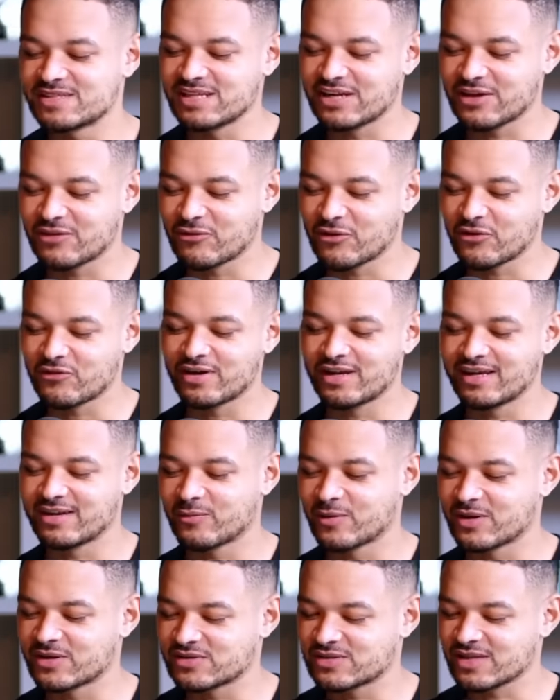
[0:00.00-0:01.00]
Sinek threw a really,
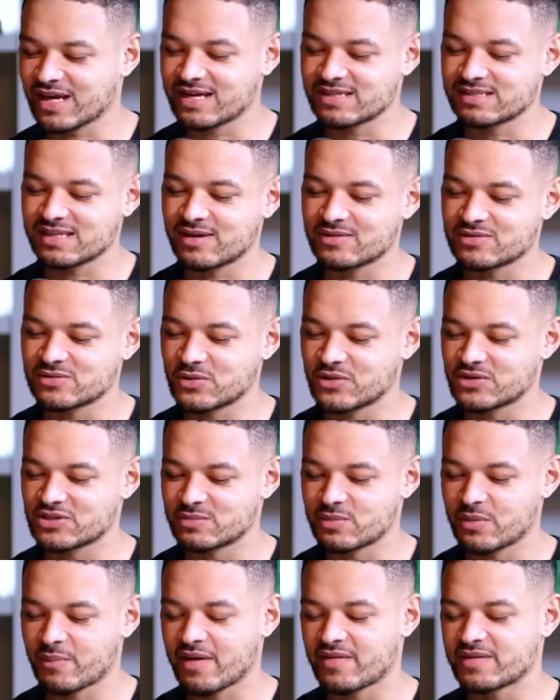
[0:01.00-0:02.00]
when I was at his house talking to
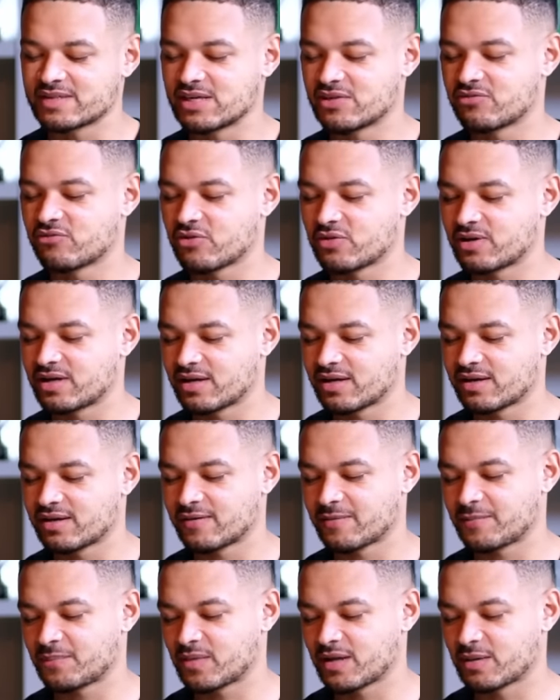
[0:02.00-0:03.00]
him about this, he threw
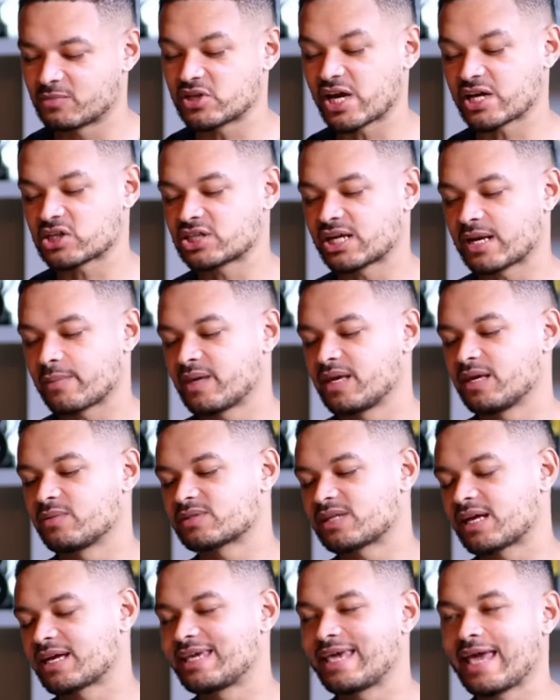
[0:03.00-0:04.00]
an objection at me. He
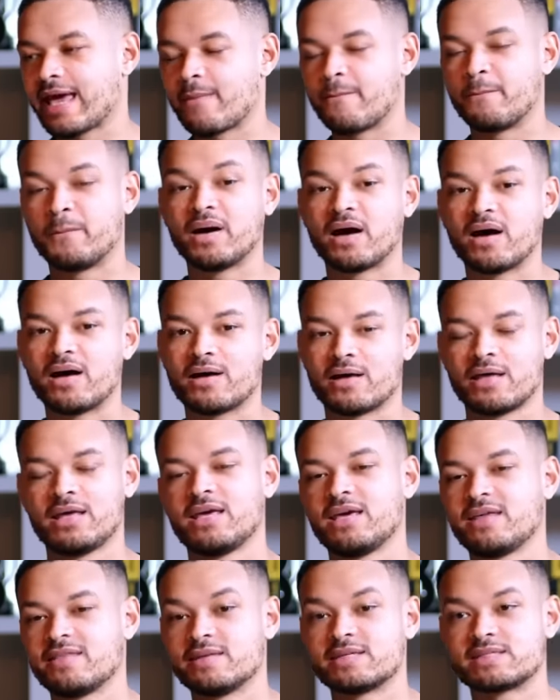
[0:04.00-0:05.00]
was like, yeah, but
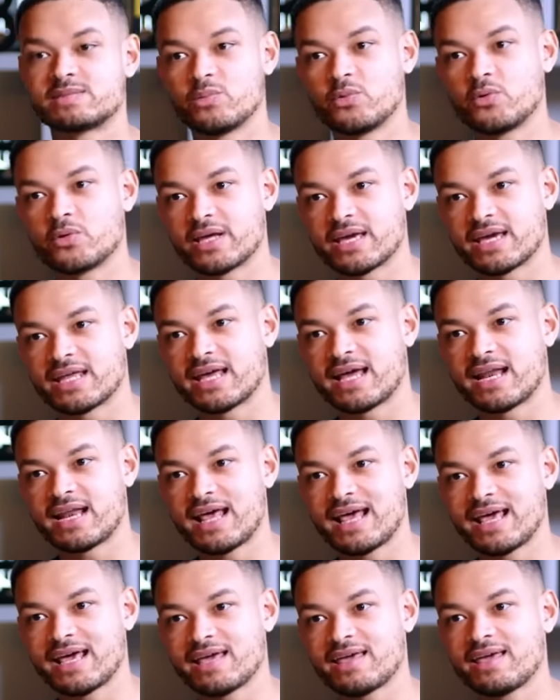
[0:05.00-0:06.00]
this morning in
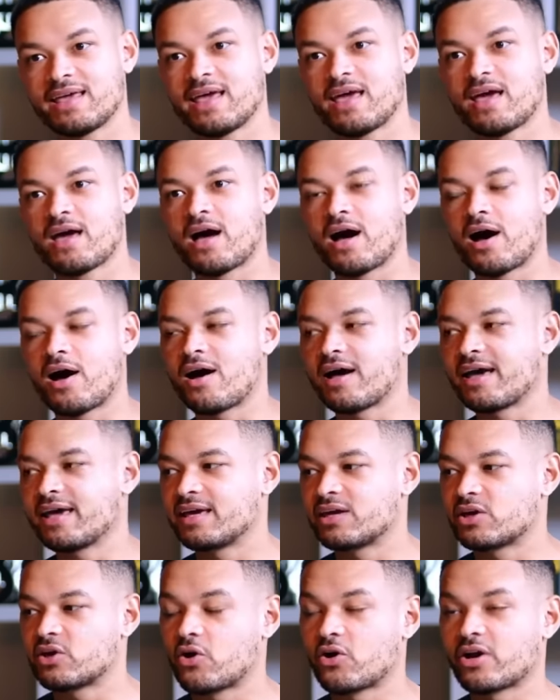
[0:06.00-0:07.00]
LA,
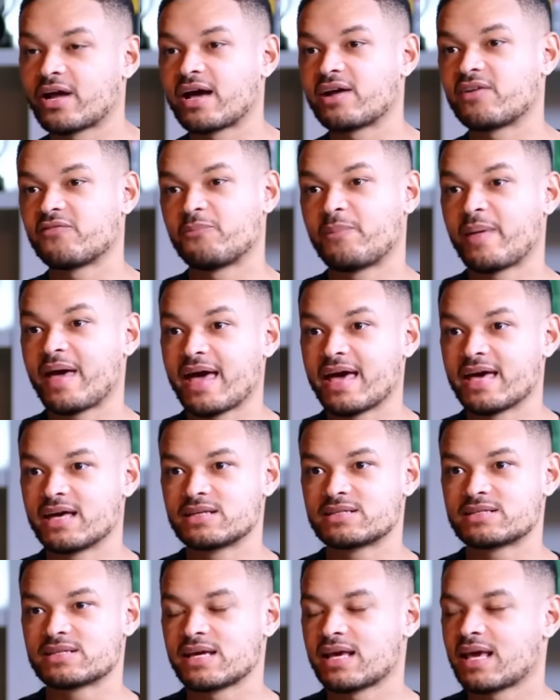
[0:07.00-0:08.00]
I got out of
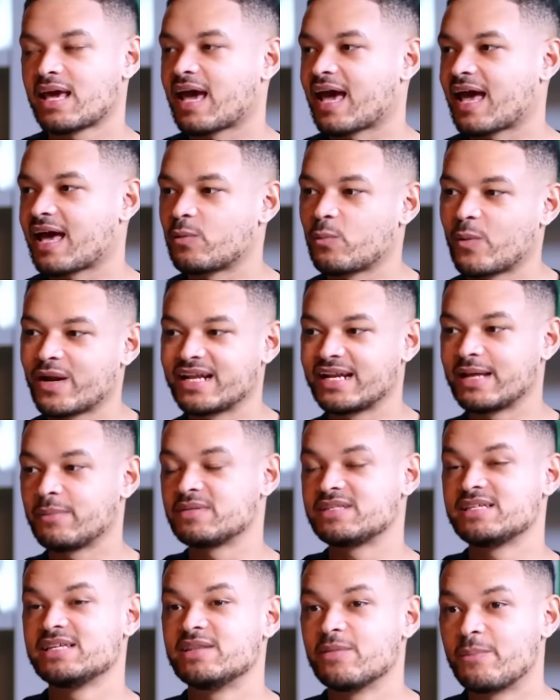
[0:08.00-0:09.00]
bed and went and
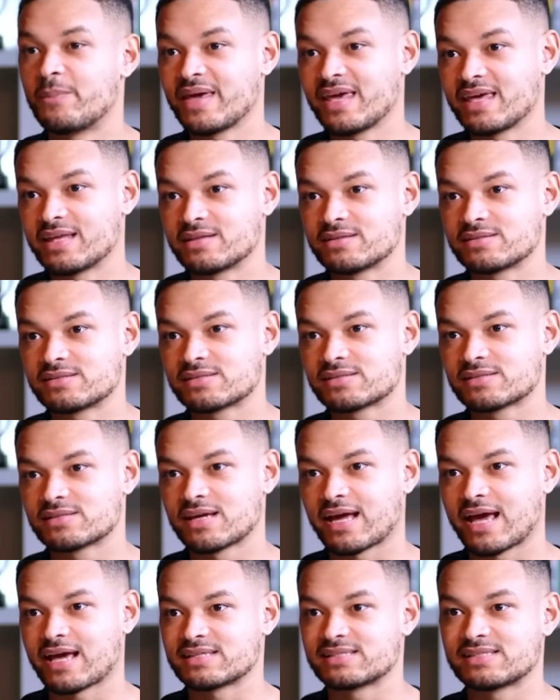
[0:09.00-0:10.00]
emptied the bins
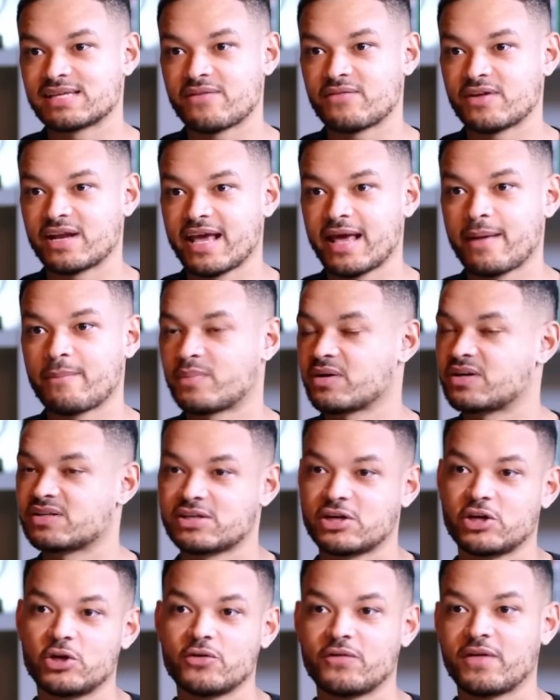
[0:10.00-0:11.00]
at 7 a.m. because
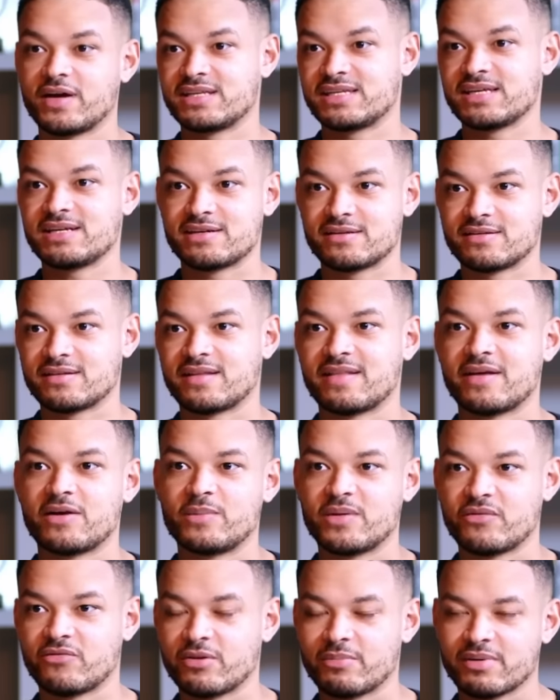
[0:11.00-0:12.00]
I knew if I didn't, then there'd
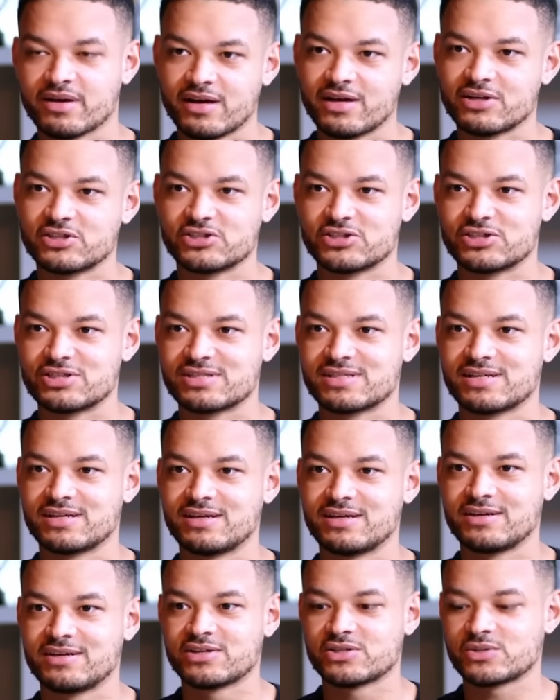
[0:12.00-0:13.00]
be repercussions.
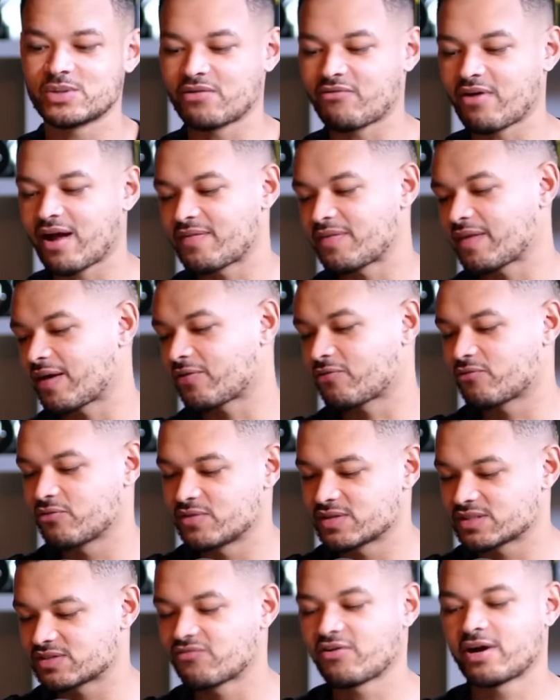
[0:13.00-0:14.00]
So I ran that through
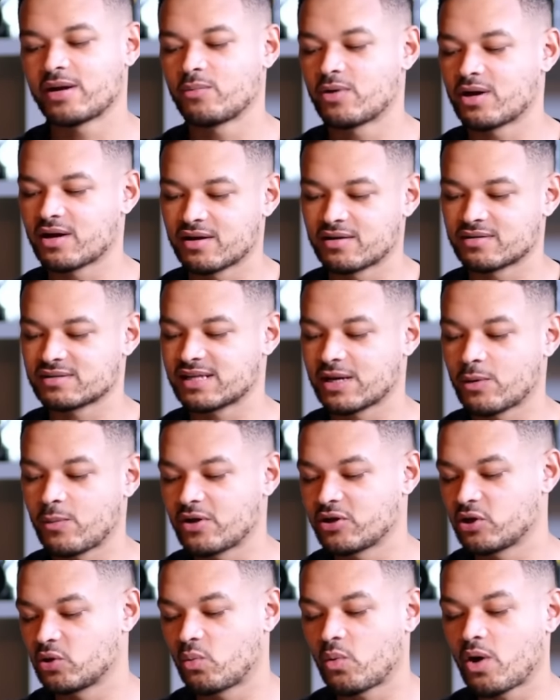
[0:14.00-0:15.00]
this framework and I was like,
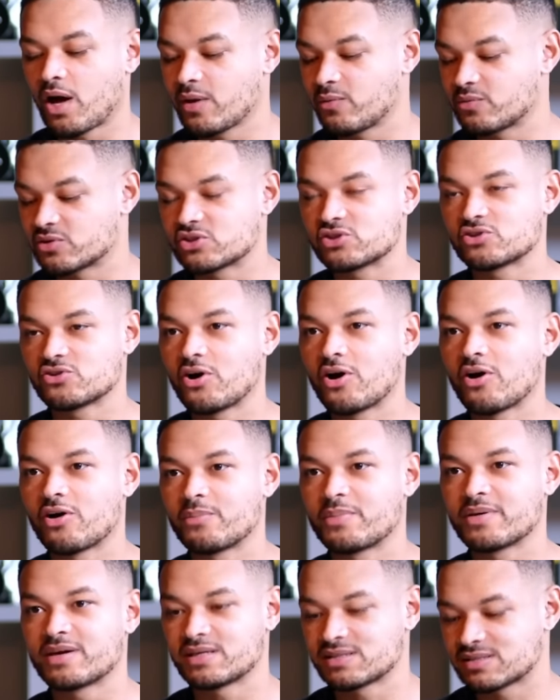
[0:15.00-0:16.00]
well, your why was strong
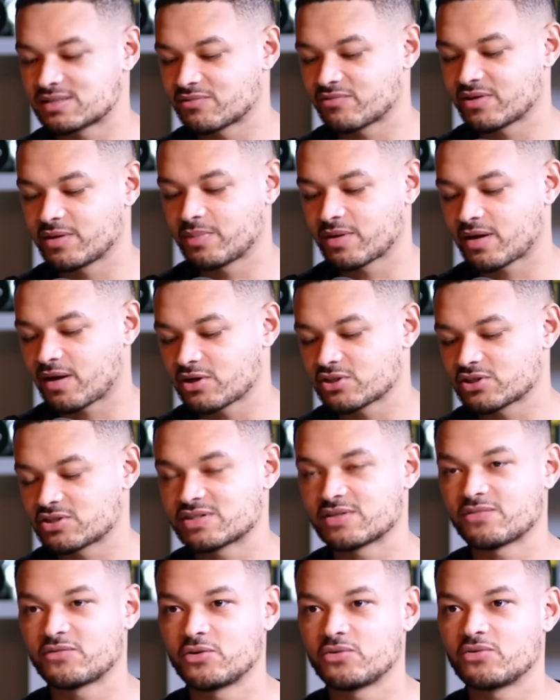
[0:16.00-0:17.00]
because the
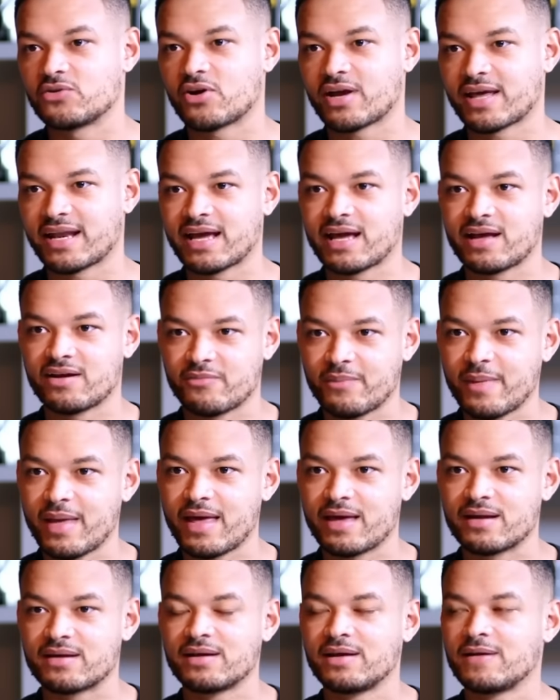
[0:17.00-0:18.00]
repercussions of you not getting out of
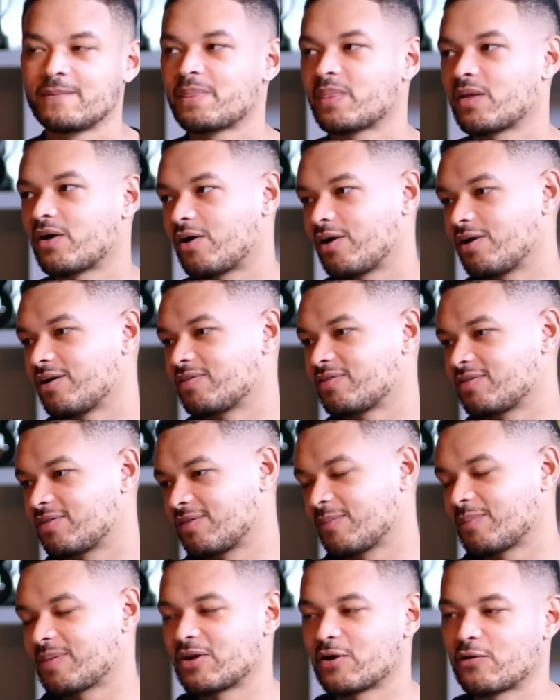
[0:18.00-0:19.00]
bed are
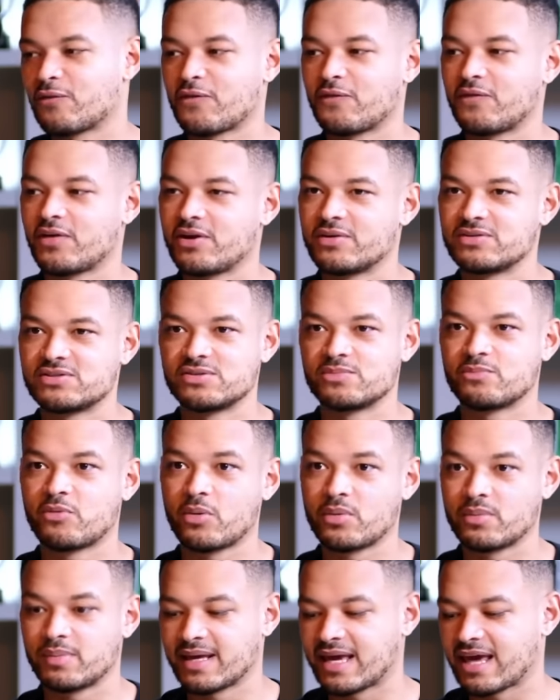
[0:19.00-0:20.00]
the bin overflows, you
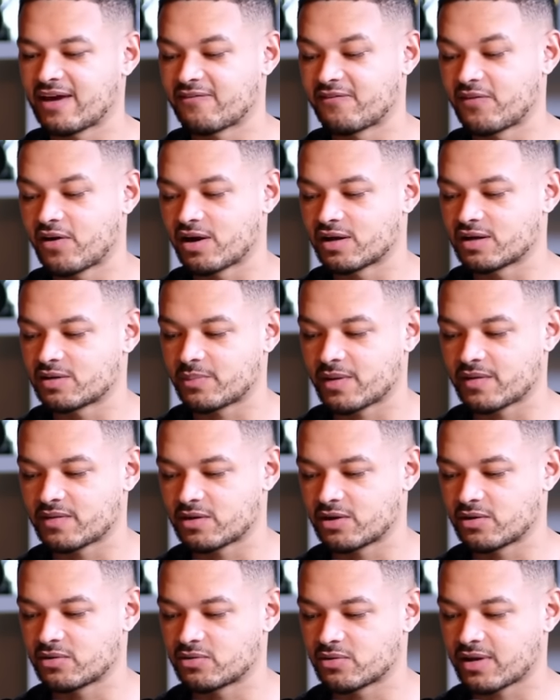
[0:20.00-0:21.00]
probably get fined by the
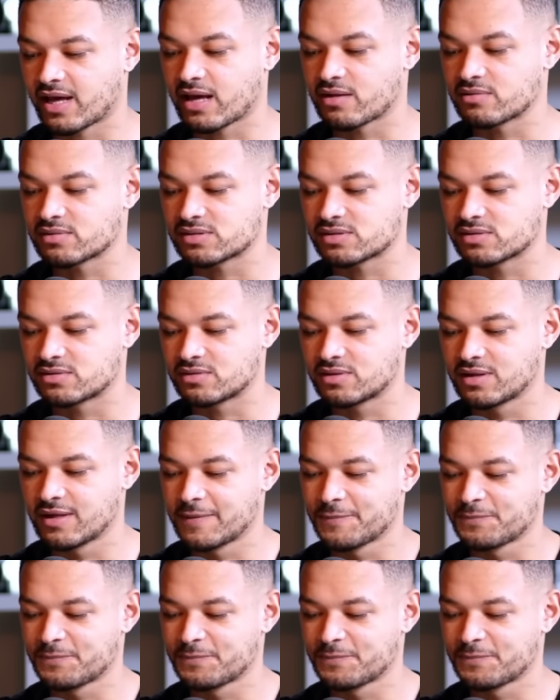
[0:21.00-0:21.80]
local council.